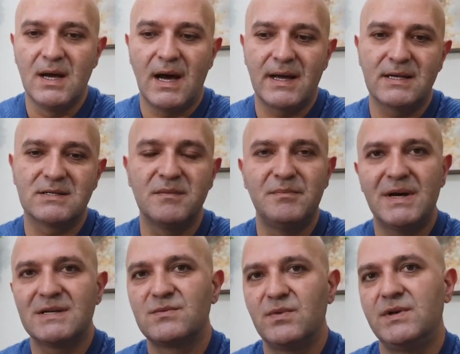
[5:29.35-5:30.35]
I guess the
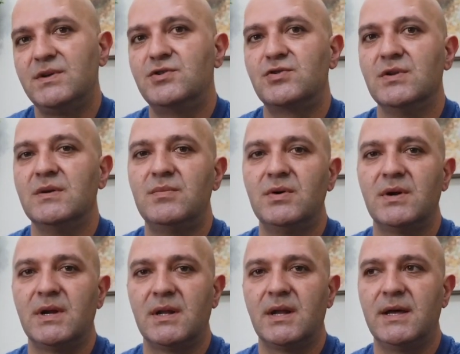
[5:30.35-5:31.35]
best way to truly put
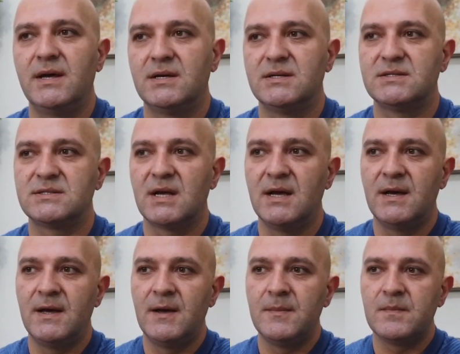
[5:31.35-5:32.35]
it is,
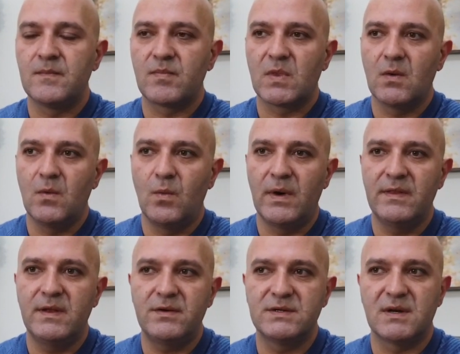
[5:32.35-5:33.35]
when
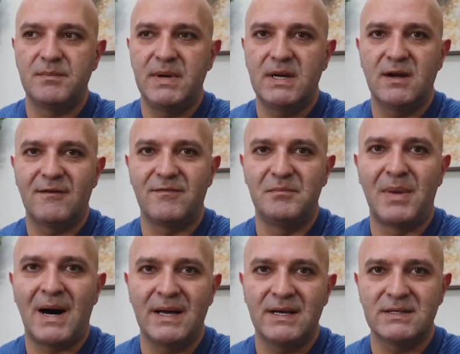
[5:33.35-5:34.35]
there is a big enough
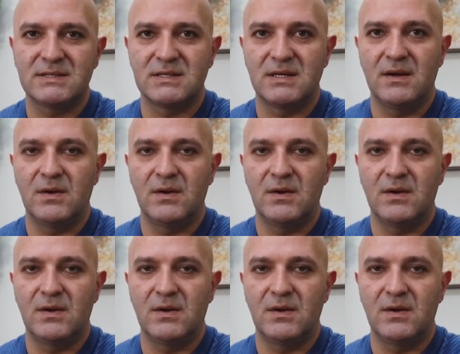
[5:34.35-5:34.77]
bias,